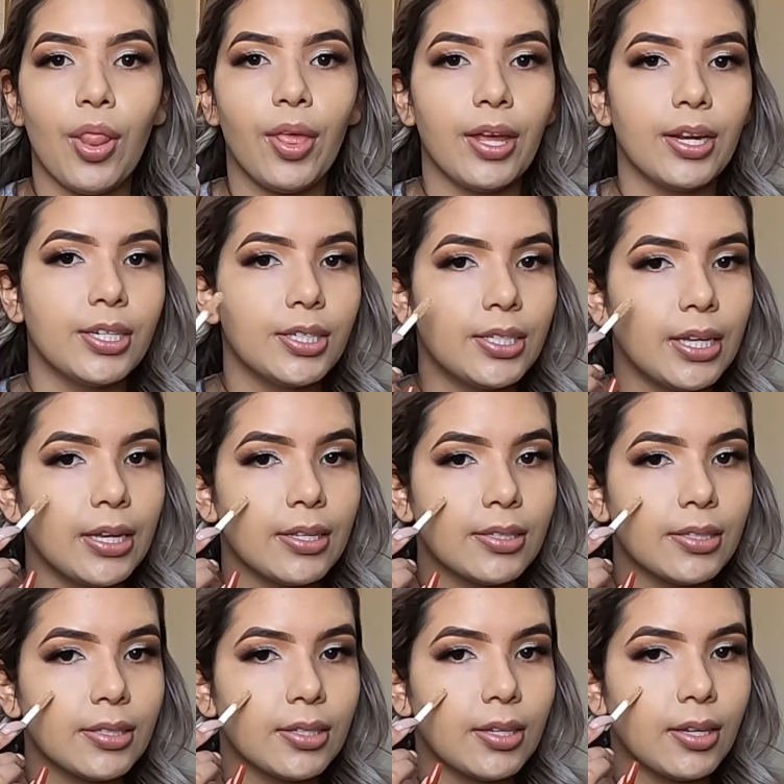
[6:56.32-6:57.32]
then she
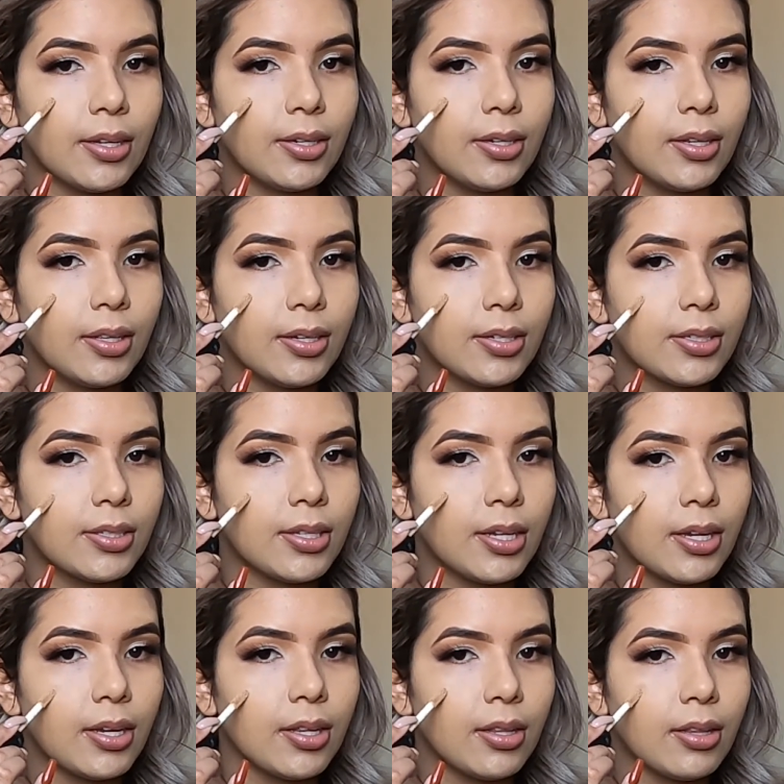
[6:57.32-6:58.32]
takes another
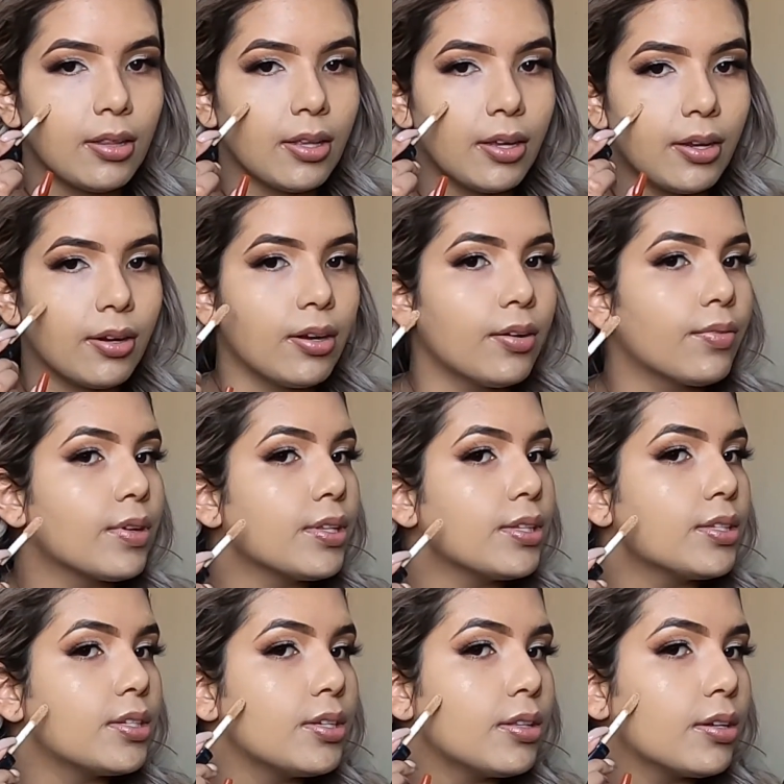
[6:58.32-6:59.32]
second layer of
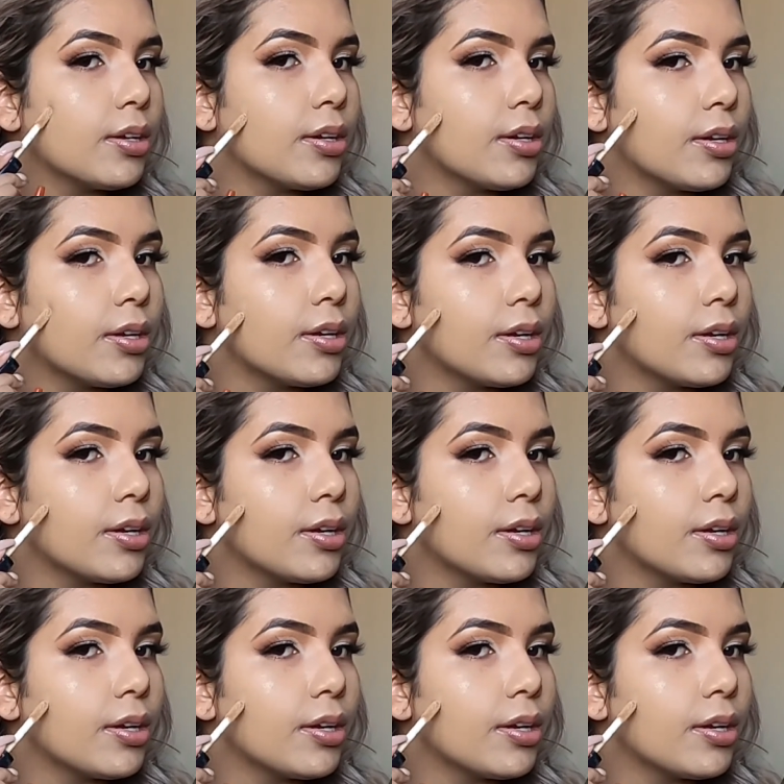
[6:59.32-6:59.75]
concealer